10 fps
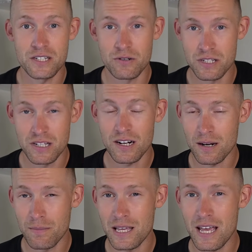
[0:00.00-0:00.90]
So it's not
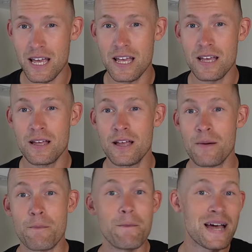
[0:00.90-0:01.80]
going to be a
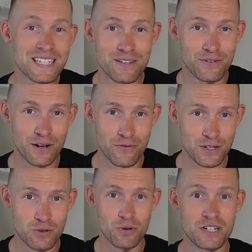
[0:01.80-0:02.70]
massive
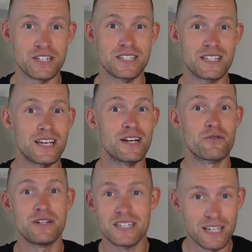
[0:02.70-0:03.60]
difference just
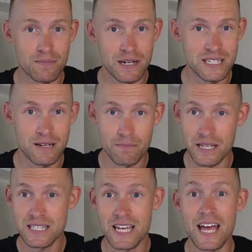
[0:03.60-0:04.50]
increasing it by 10
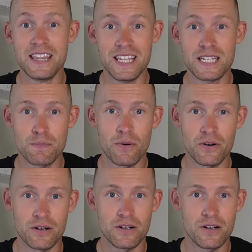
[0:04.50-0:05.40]
beats at this
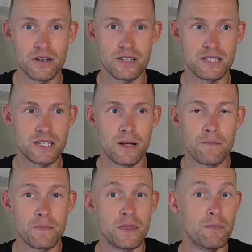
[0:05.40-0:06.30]
point, because
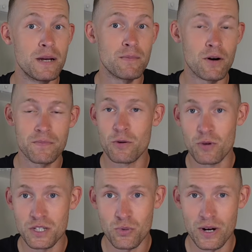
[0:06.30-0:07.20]
the minimum, the
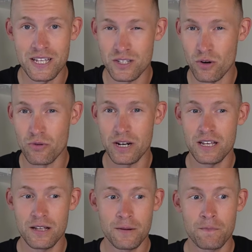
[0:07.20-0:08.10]
120, is
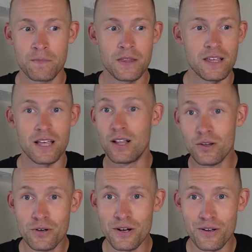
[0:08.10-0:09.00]
already
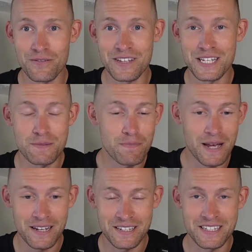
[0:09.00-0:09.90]
including all of these
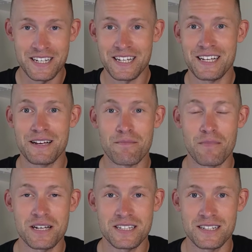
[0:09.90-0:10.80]
balancing
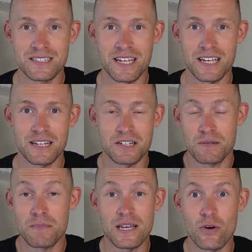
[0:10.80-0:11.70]
muscles and
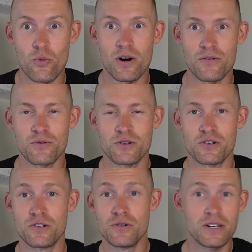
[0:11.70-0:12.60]
just being aware of what
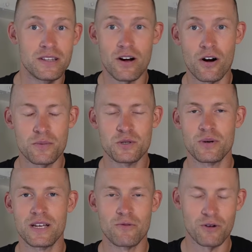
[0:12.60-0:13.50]
you're doing, the arm
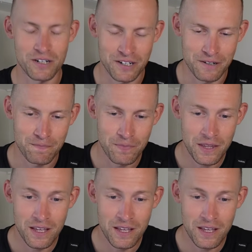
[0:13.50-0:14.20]
swing and whatnot.